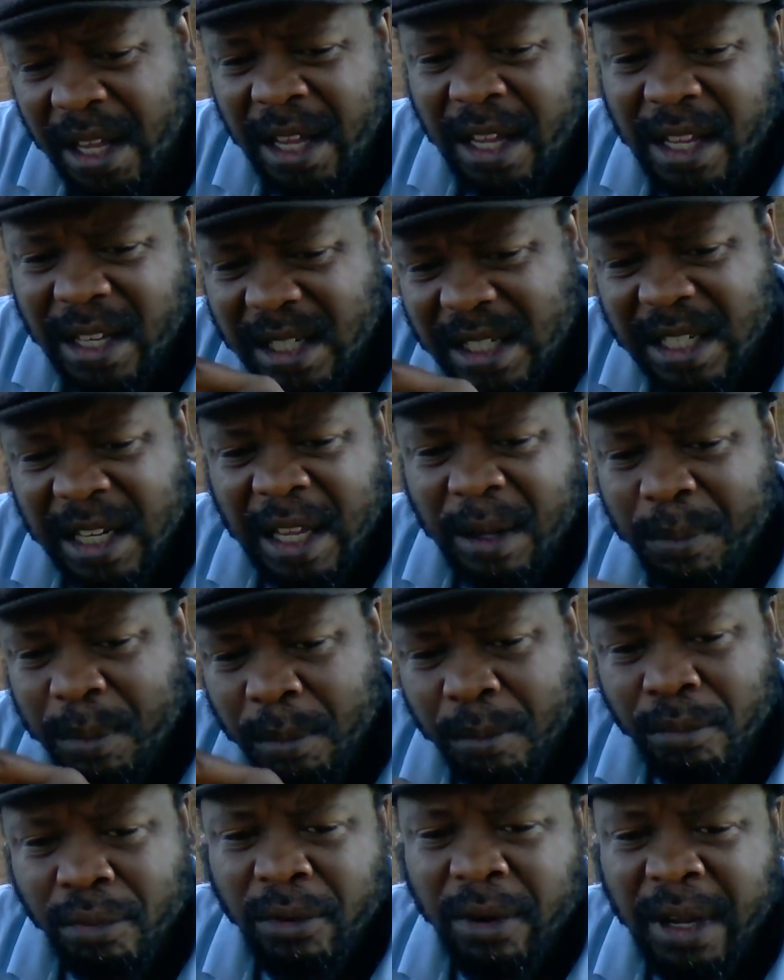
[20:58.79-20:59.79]
eat, sleep,
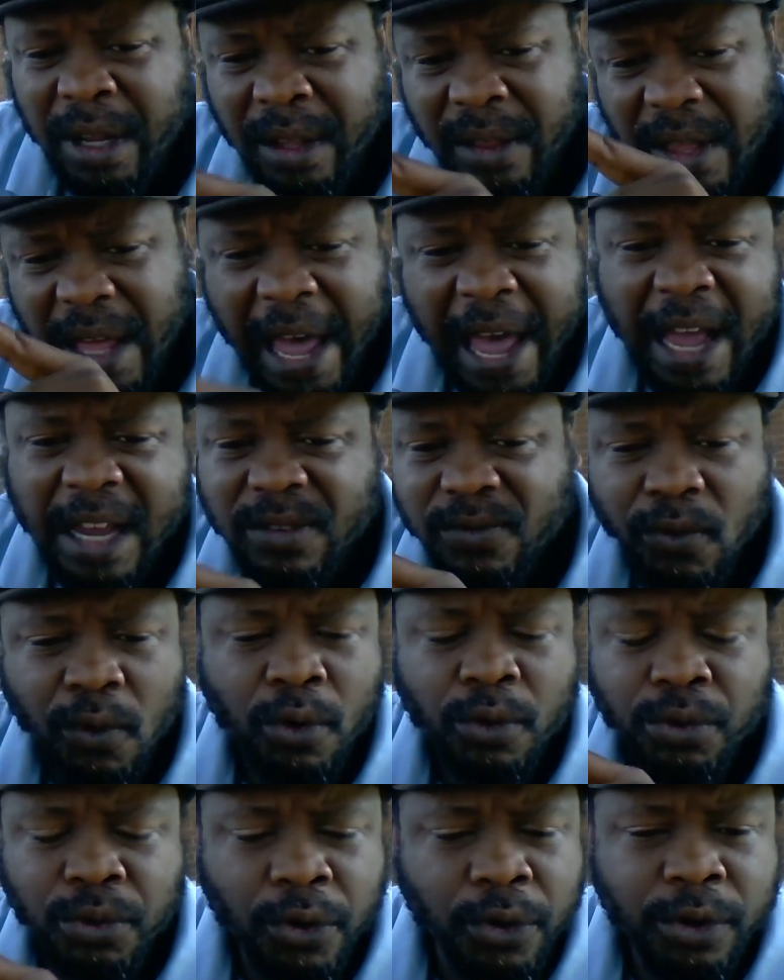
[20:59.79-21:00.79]
and breathe Acts
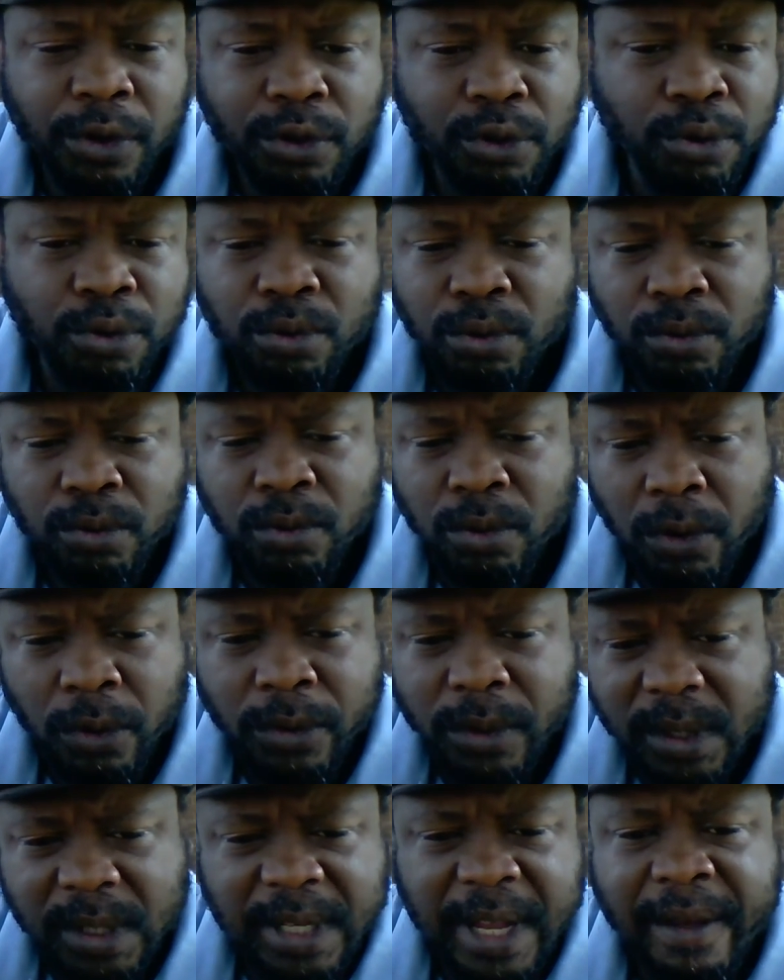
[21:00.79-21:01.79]
4:32 through
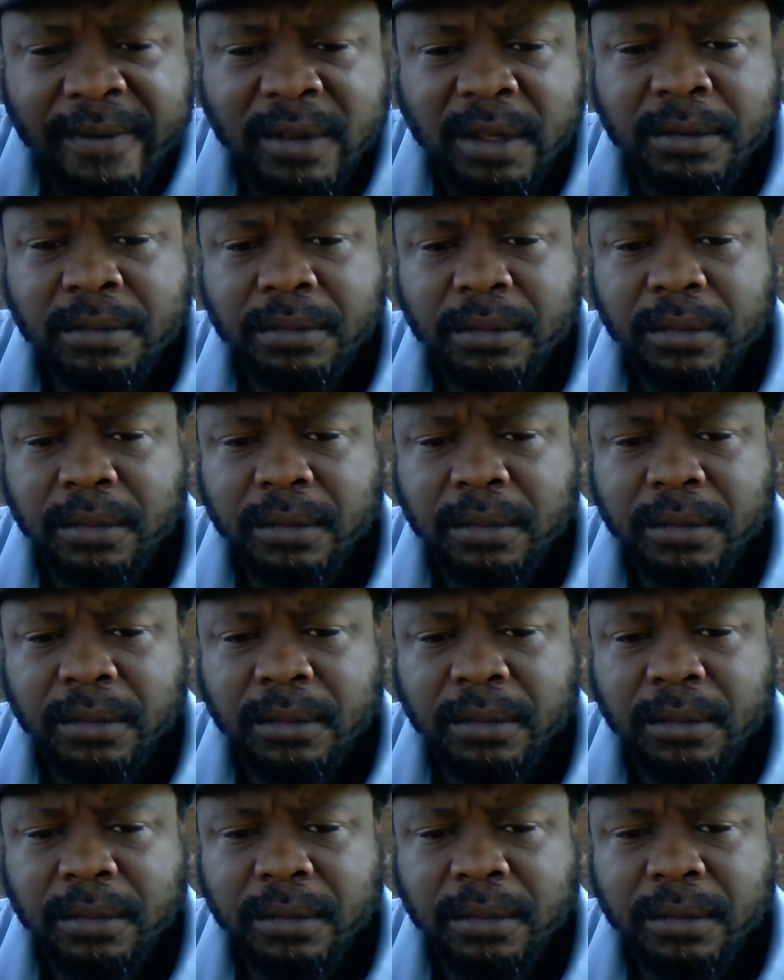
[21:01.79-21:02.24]
37.